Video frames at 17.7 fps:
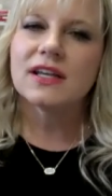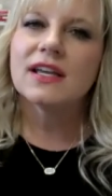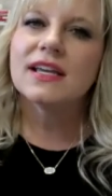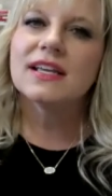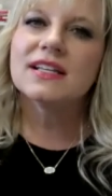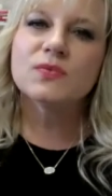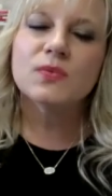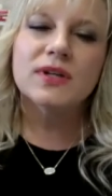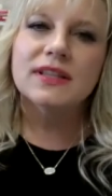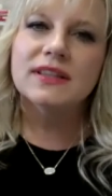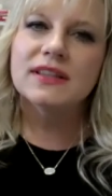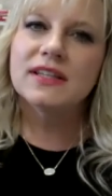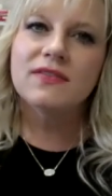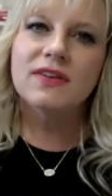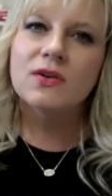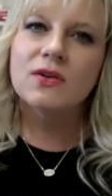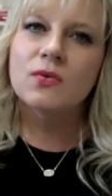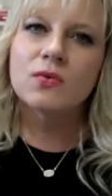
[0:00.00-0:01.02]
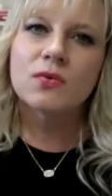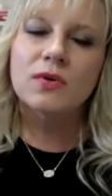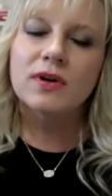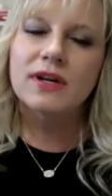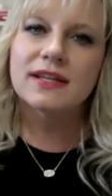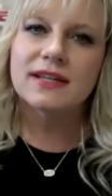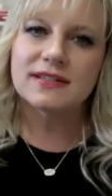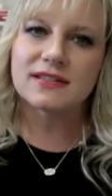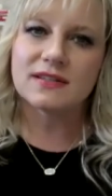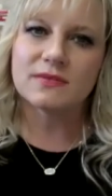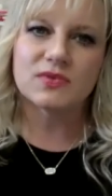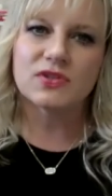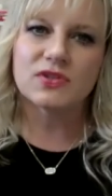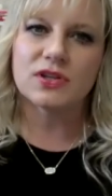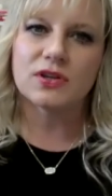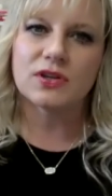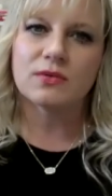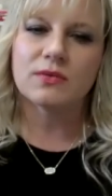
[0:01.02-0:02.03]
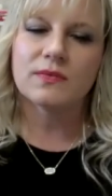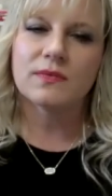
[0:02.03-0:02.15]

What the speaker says: It's what living organisms do.